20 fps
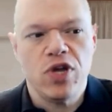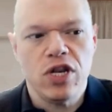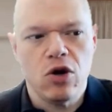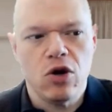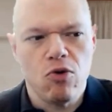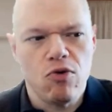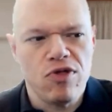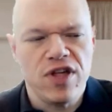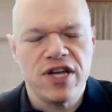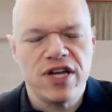We
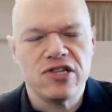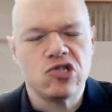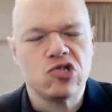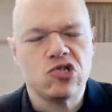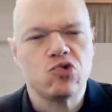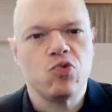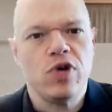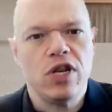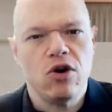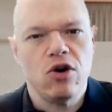know
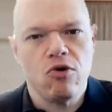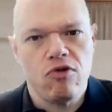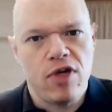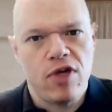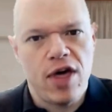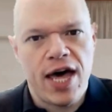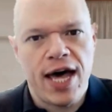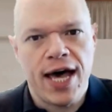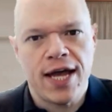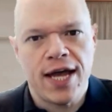this, we know
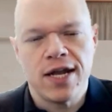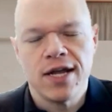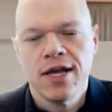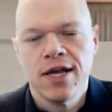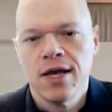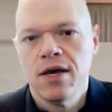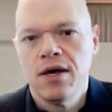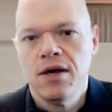that,